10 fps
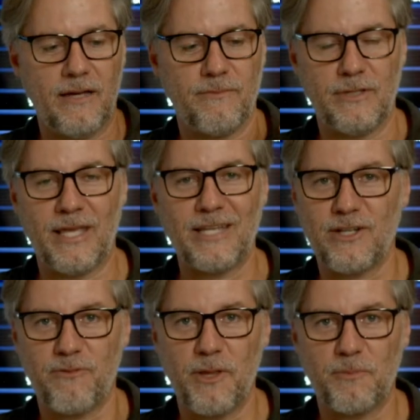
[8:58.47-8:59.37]
You can't
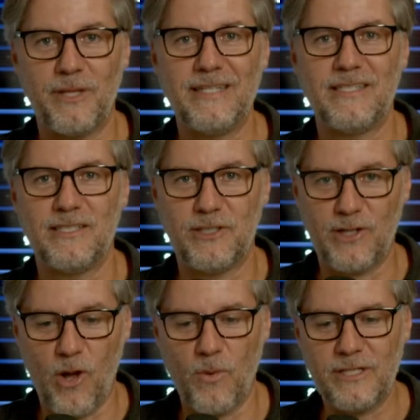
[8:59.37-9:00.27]
start from other places. You can
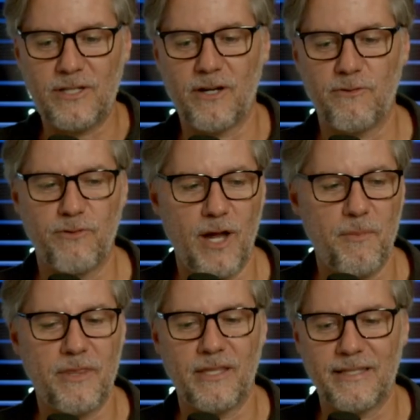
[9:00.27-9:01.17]
only start it from
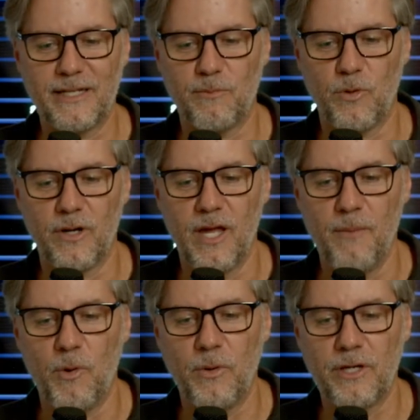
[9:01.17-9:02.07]
the leaderboard.
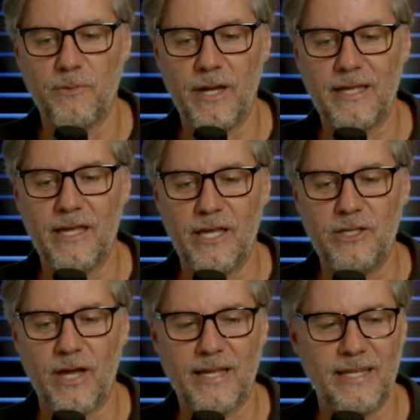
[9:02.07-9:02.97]
But when you're ready,
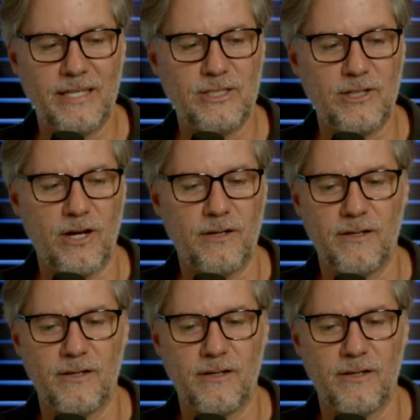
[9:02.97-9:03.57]
I can hit start